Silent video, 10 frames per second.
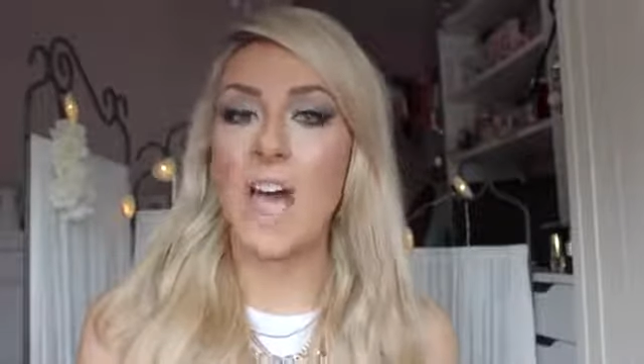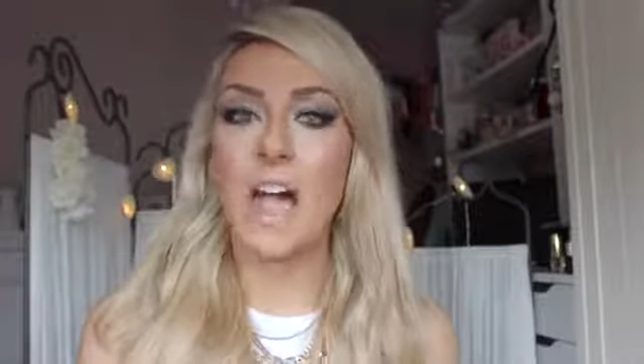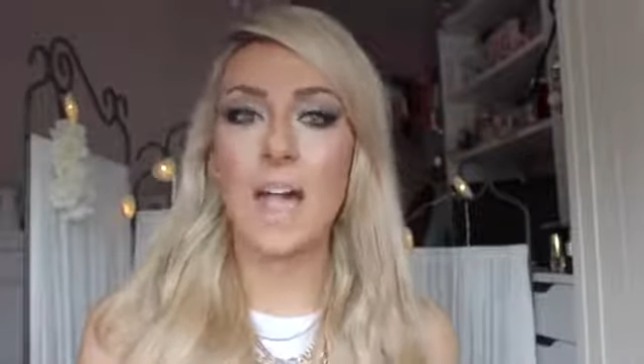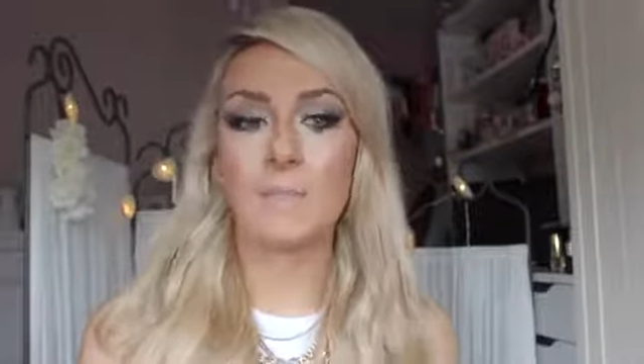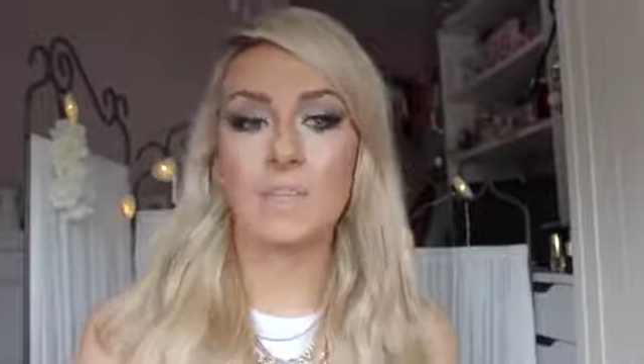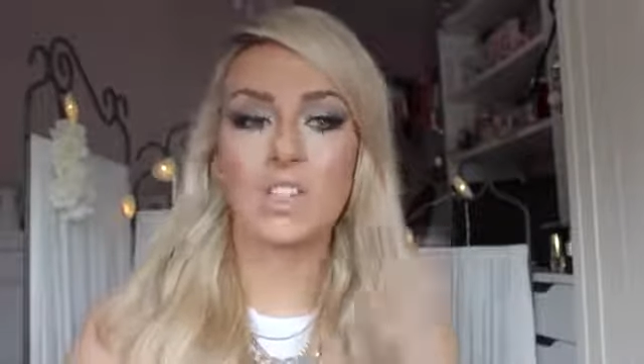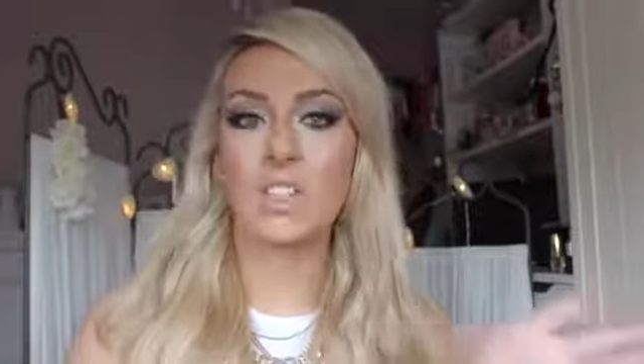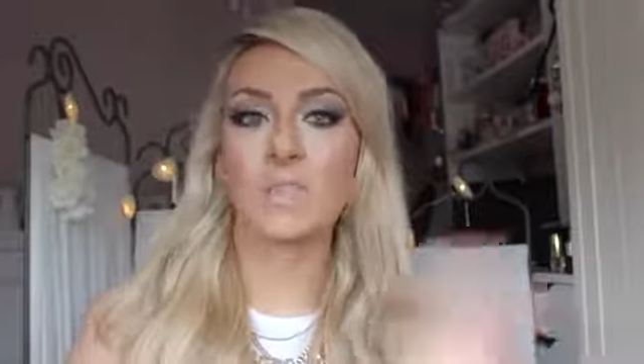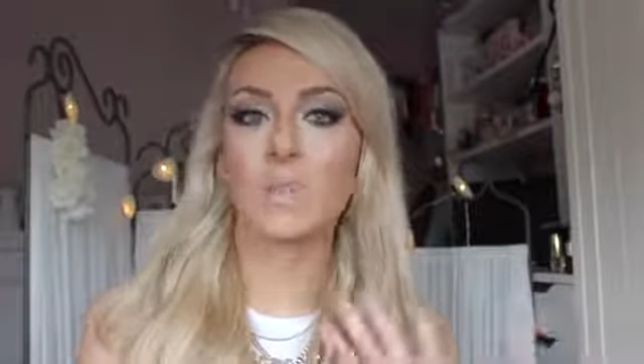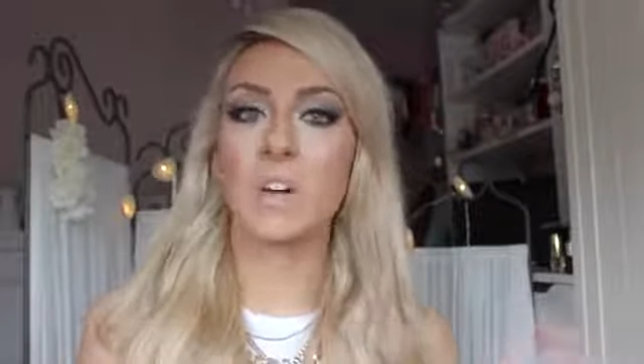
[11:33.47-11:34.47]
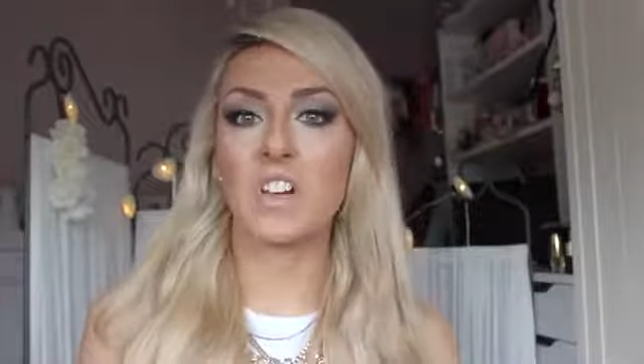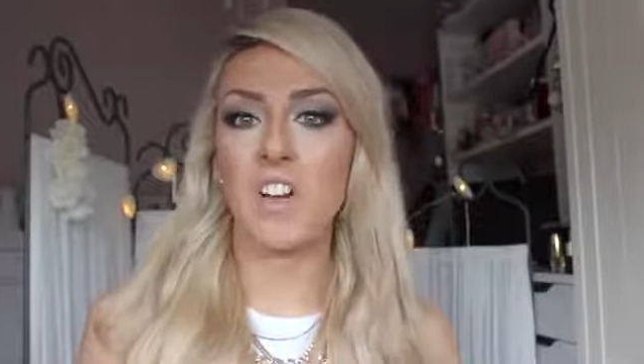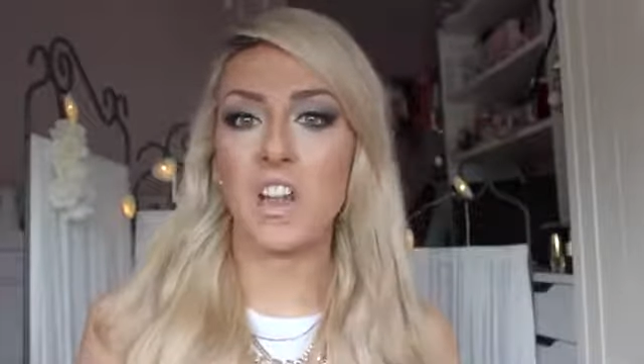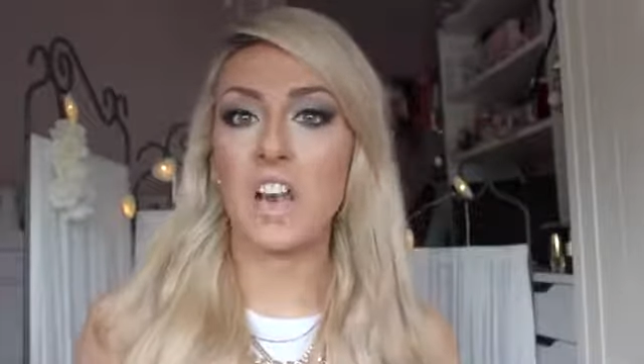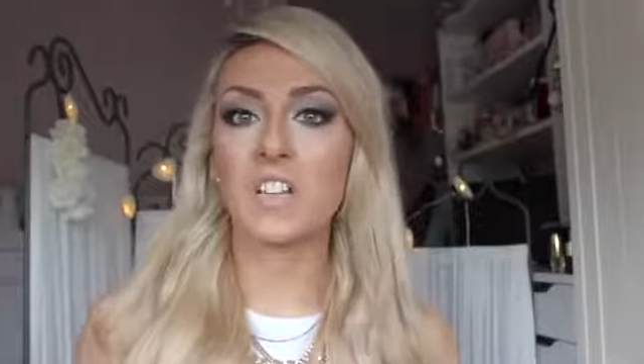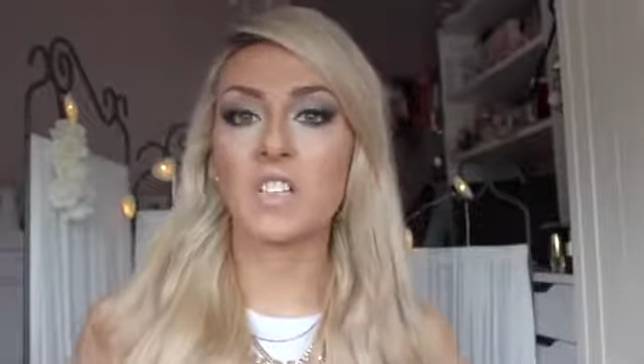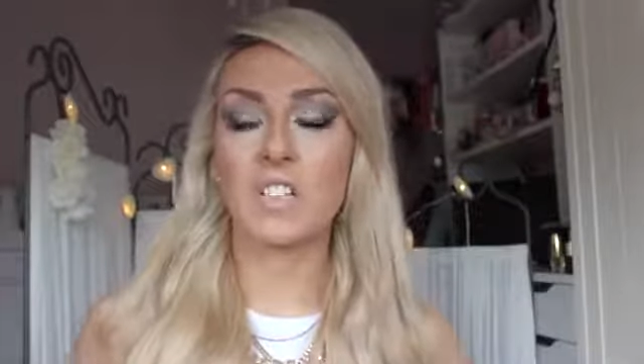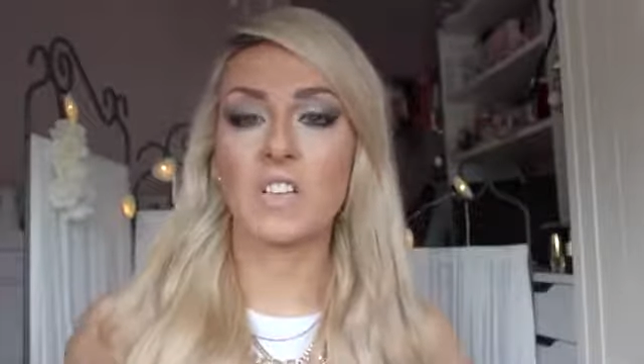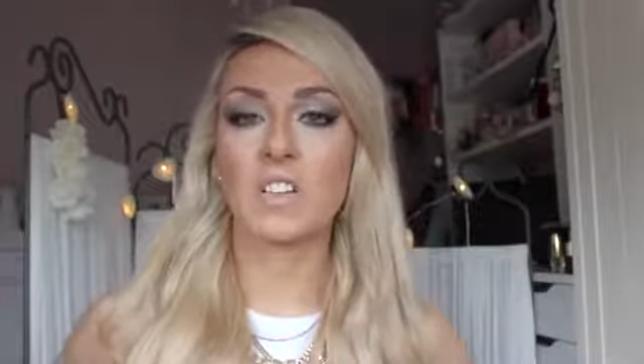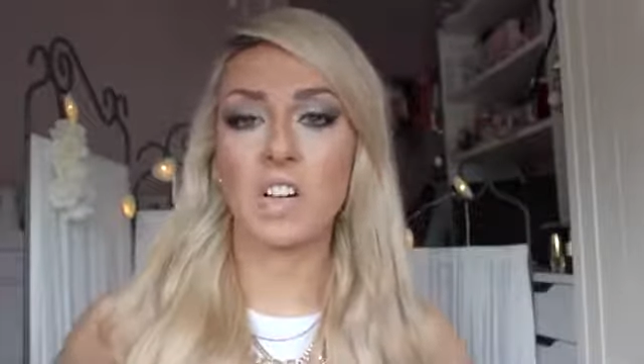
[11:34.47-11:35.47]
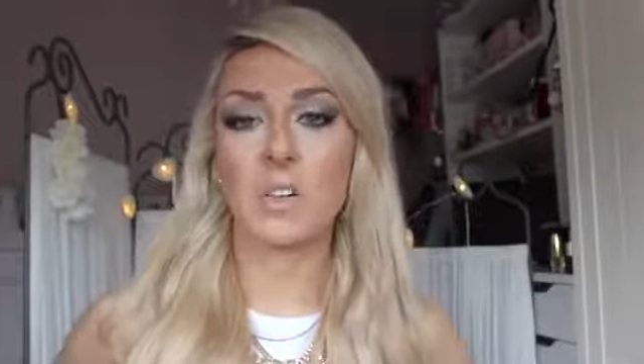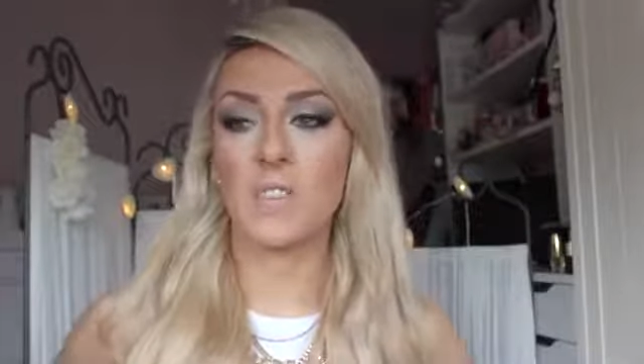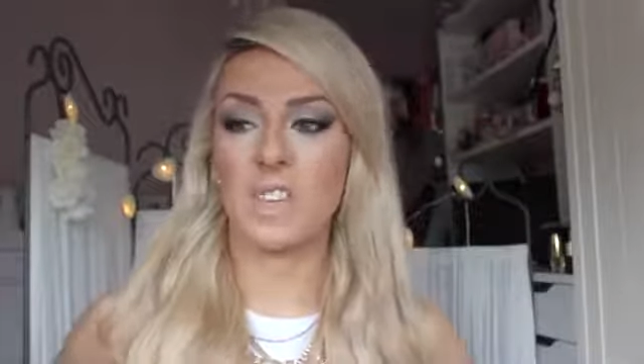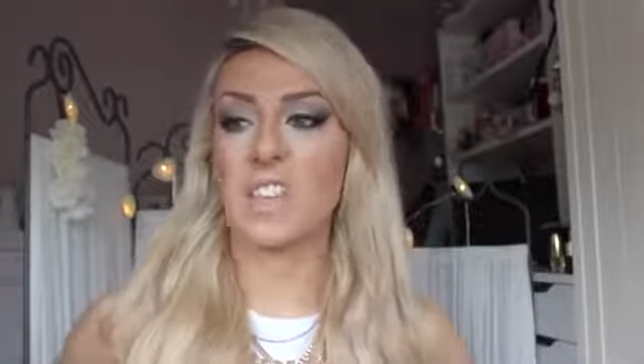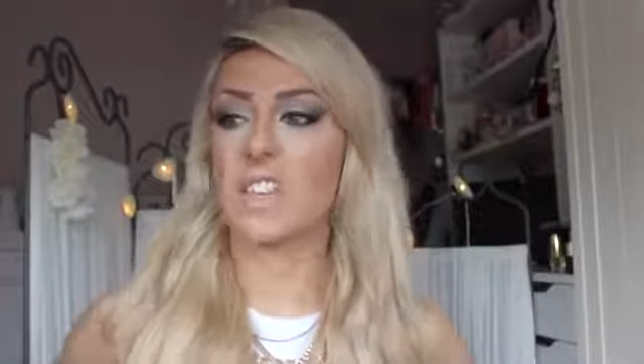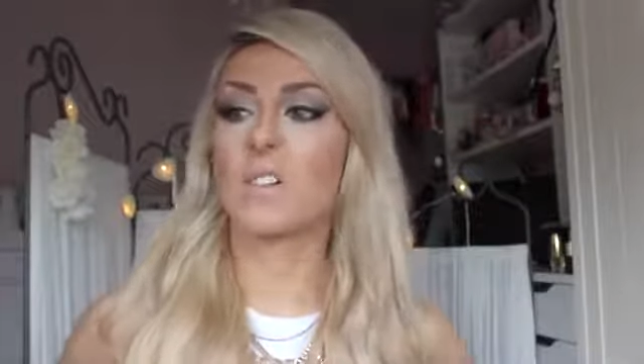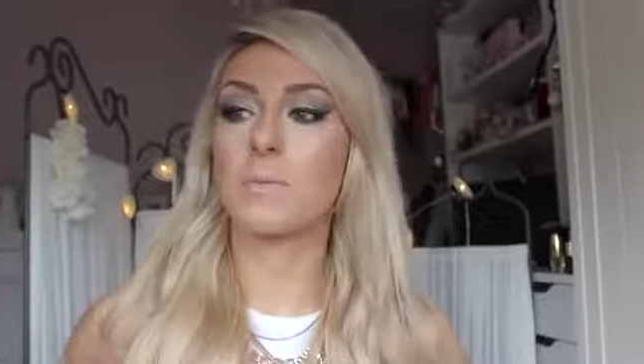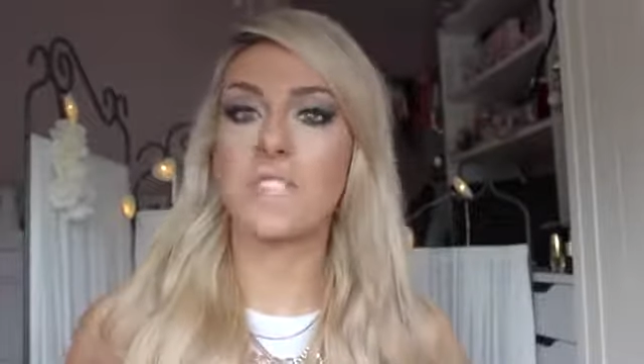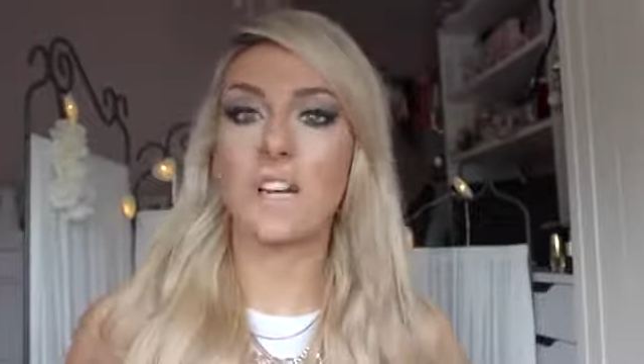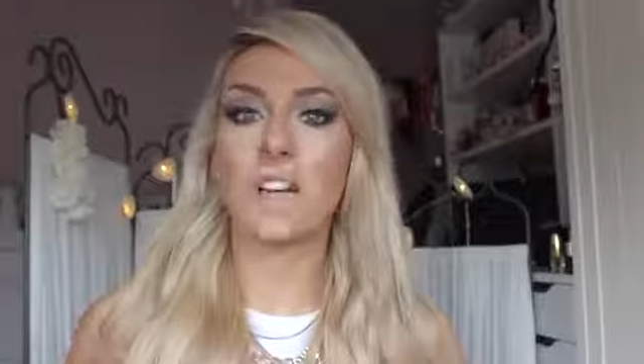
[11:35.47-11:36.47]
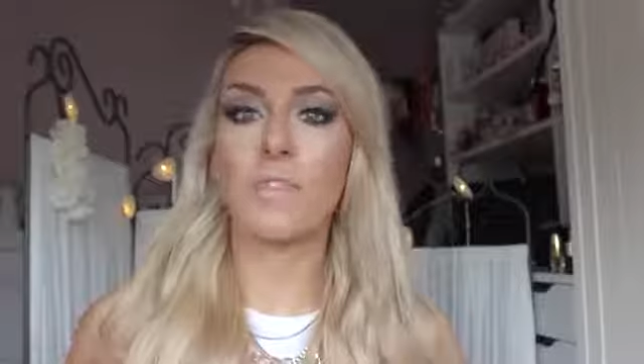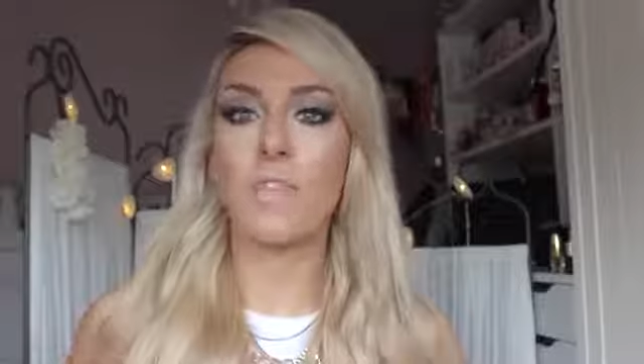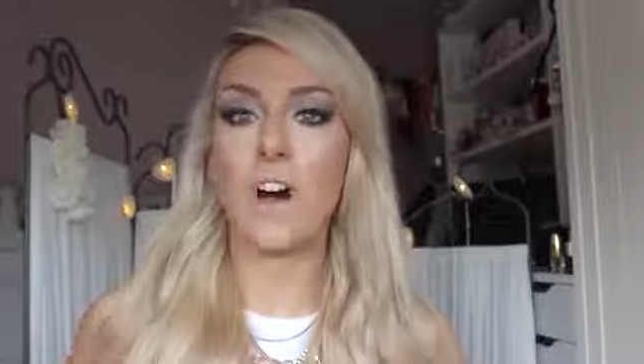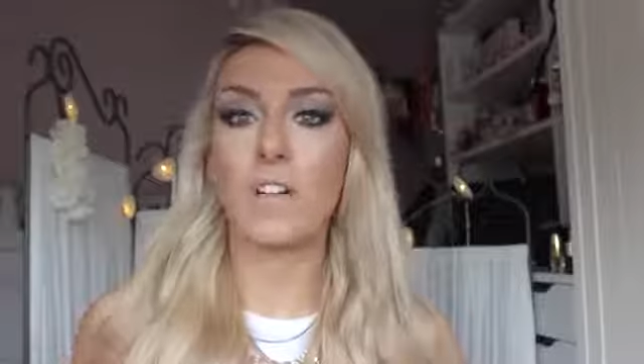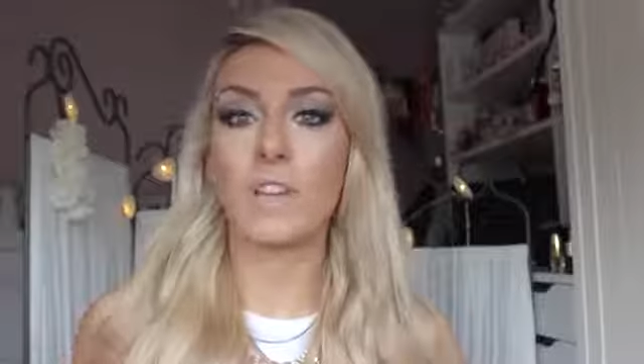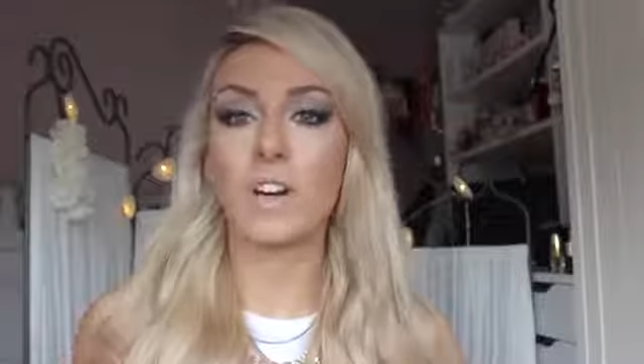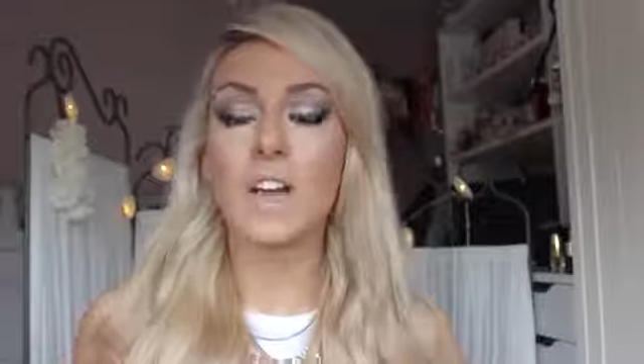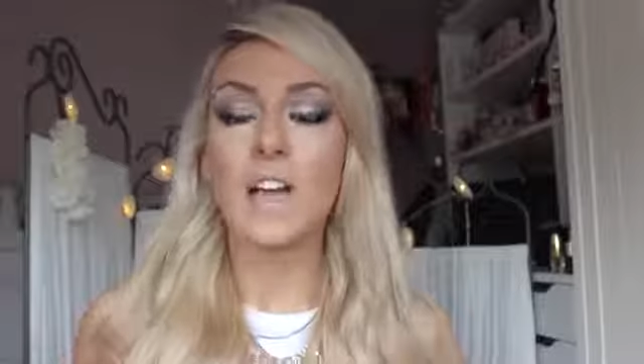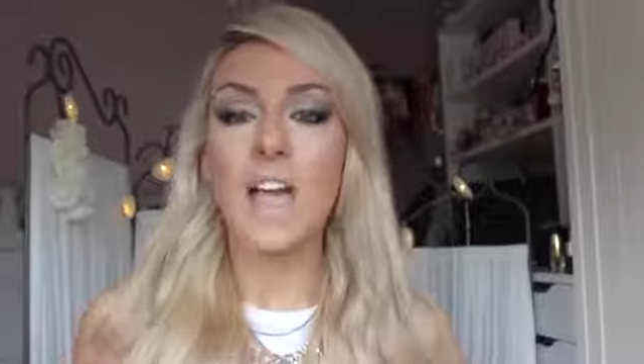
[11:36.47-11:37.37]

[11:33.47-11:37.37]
You just have to buy your eyelashes and your glue, and I think it comes to like a fiver,